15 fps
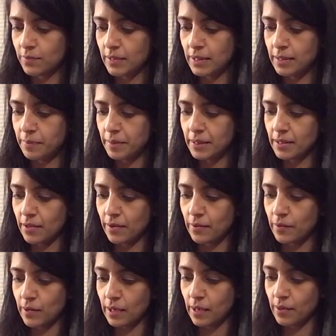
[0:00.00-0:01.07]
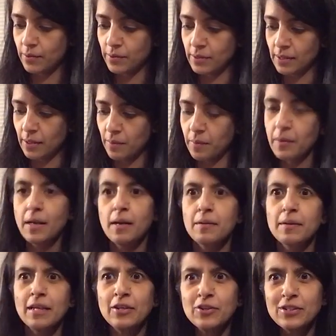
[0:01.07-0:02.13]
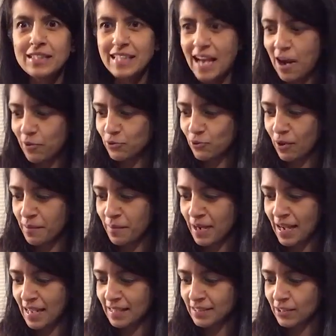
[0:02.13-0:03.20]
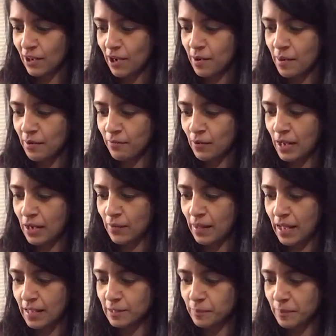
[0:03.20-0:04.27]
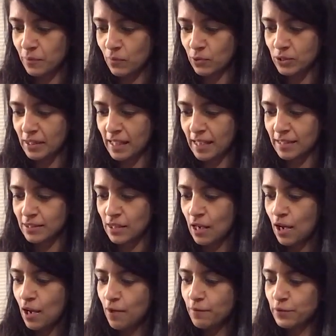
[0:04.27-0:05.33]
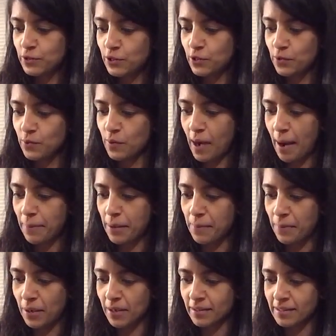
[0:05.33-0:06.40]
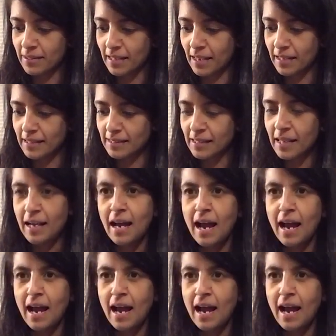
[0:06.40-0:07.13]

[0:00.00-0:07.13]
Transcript: really be showing you a close-up, but then you'd see how dry my hands are. I hope everyone out there has been washing their hands for 2 happy birthdays.